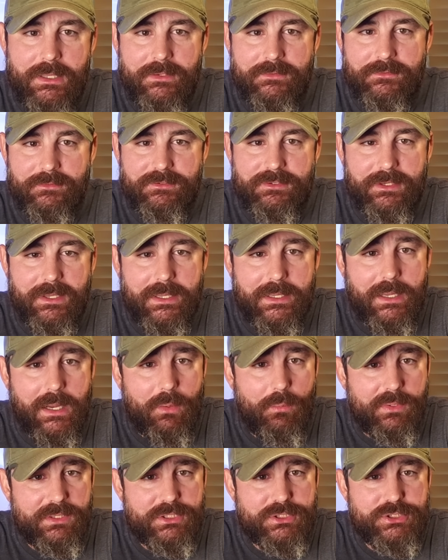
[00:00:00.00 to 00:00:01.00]
So today I
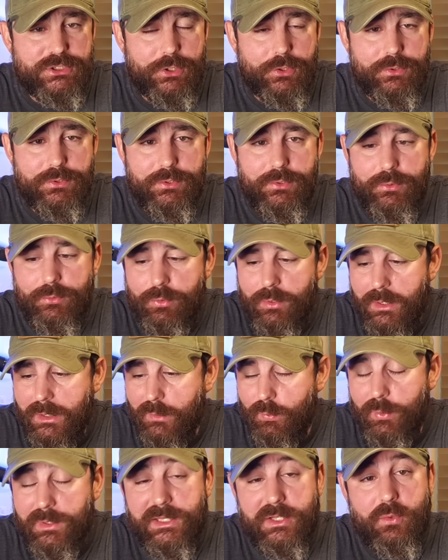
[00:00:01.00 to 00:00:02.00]
want to show you uh,
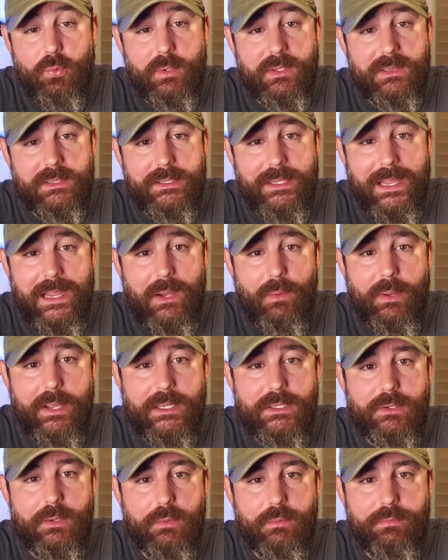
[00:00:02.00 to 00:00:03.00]
really quickly how I
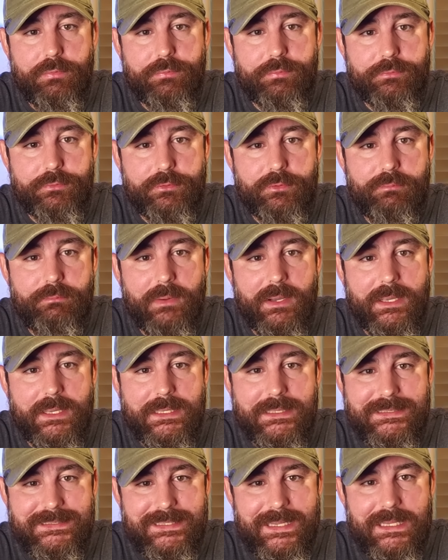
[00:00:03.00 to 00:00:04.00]
go through my
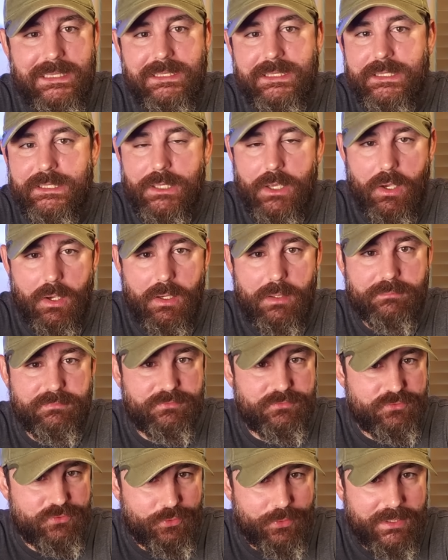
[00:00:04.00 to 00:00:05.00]
daily
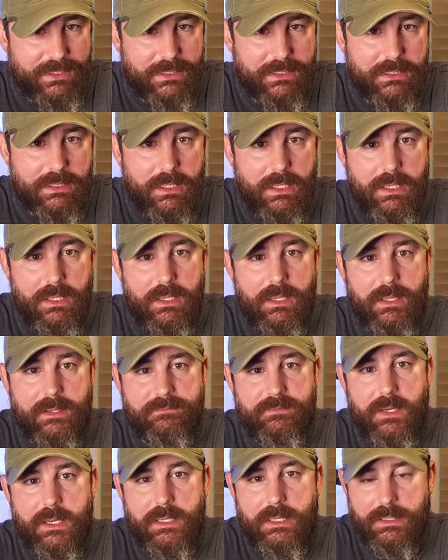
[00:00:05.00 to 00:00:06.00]
comms training.
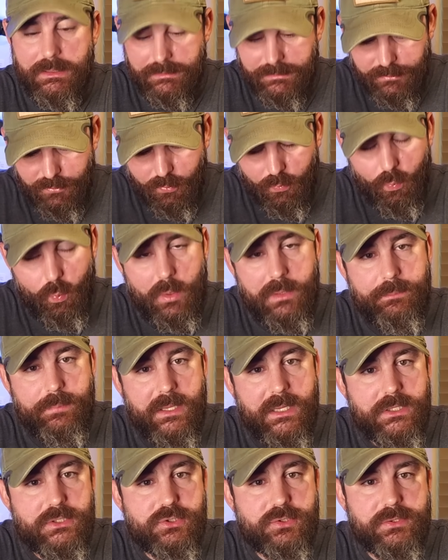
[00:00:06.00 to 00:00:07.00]
I've got a little one
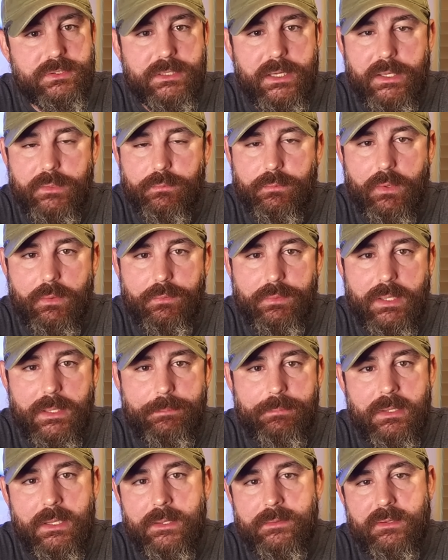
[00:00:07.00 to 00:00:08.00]
pager that I wrote
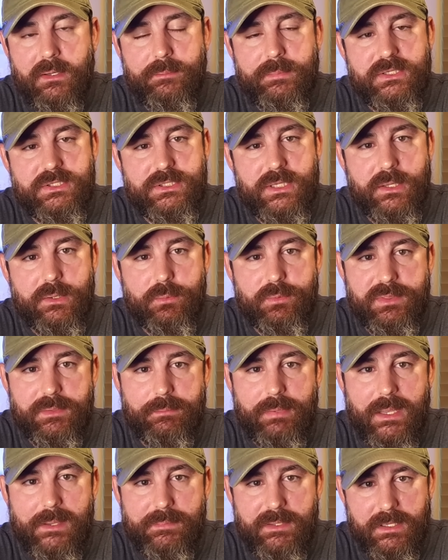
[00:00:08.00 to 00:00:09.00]
up that I'll be sharing with the
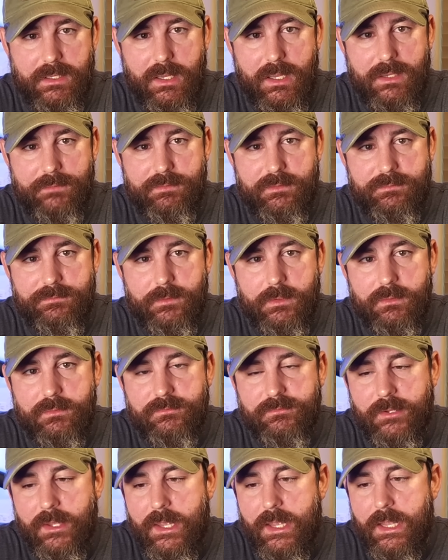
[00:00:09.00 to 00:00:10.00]
Buy Me a Coffee
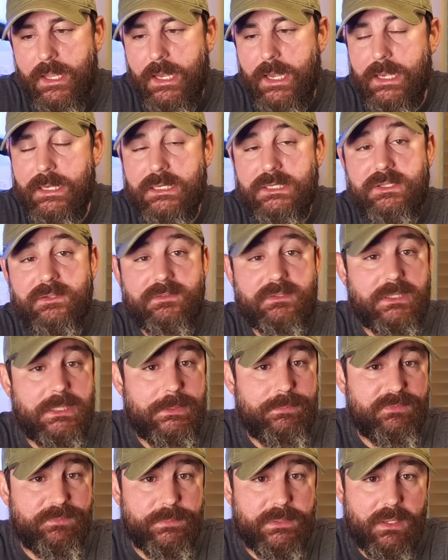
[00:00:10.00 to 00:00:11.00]
folks and it just
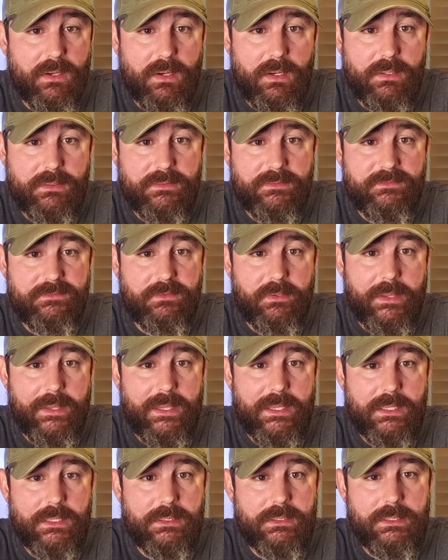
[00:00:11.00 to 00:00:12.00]
keeps me honest
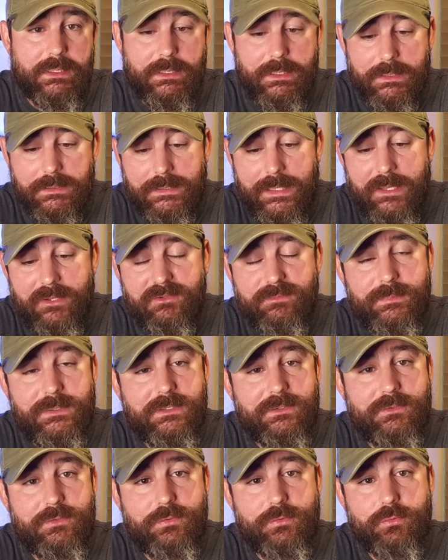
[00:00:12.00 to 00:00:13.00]
and it allows
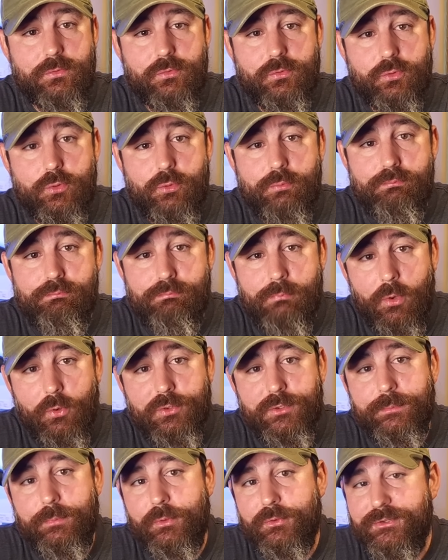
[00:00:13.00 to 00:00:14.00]
me to do
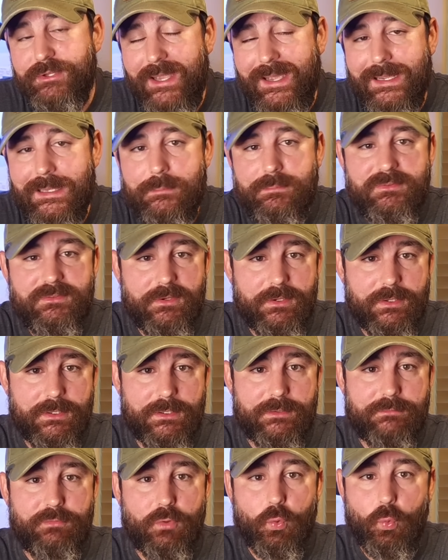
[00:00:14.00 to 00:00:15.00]
multiple types
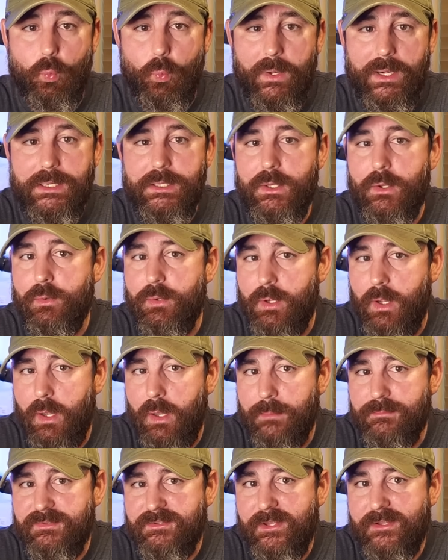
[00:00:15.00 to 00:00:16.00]
of radio
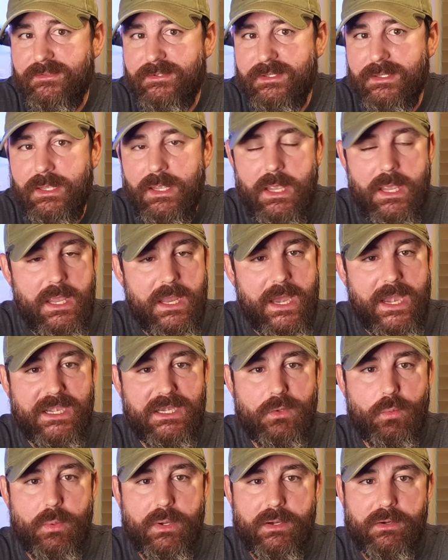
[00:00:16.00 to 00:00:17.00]
comms testing
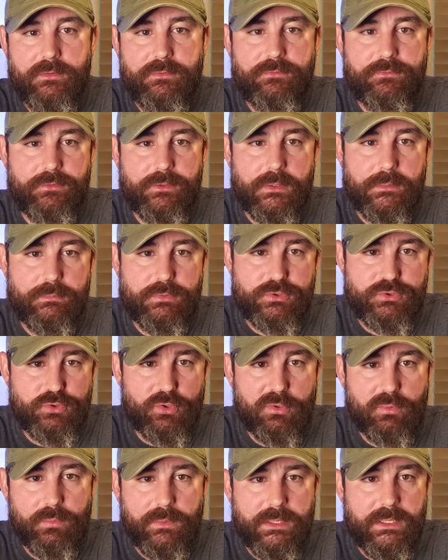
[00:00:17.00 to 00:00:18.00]
anywhere from
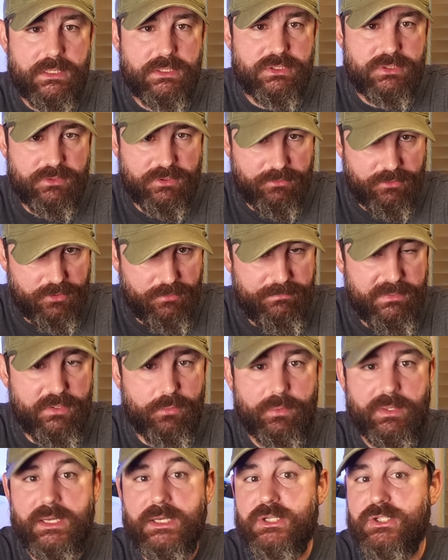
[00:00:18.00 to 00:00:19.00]
short range to mid
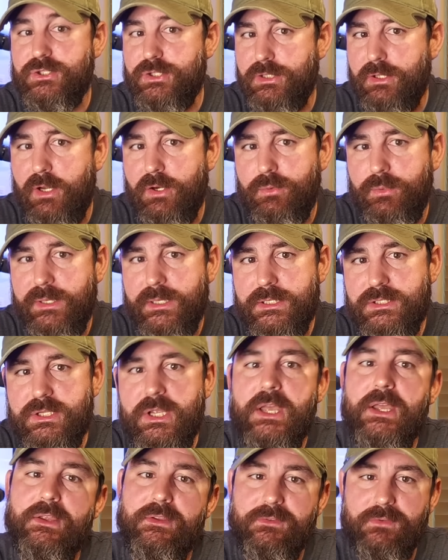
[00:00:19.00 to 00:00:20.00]
range to long range.
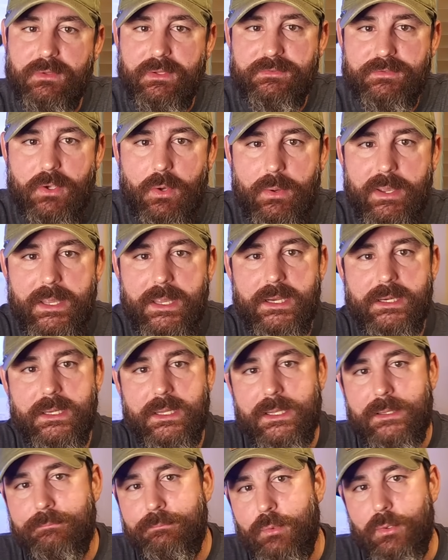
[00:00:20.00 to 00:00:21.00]
So let's go ahead
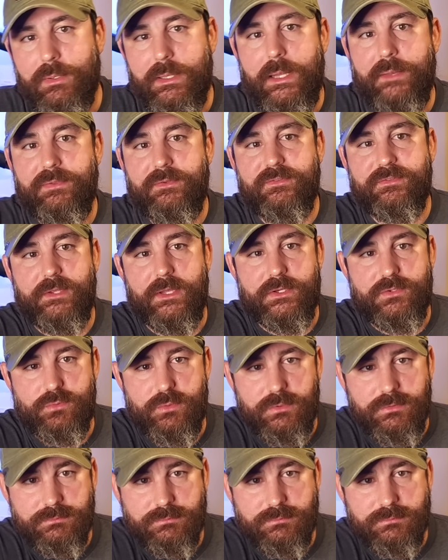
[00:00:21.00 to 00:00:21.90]
and pull out the schedule.